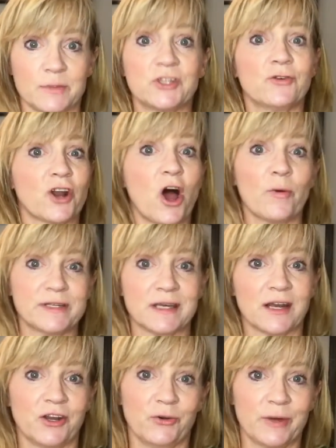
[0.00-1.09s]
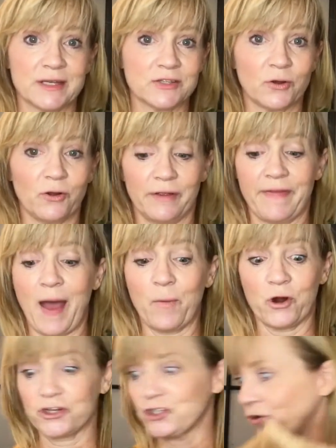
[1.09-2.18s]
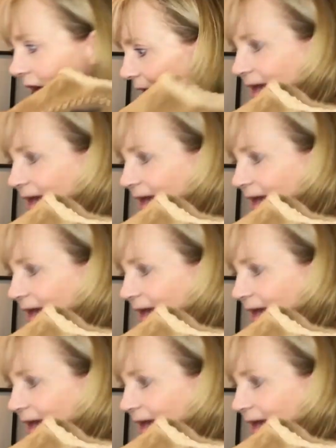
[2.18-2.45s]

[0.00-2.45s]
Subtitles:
So you can always get a new insole, and that works great.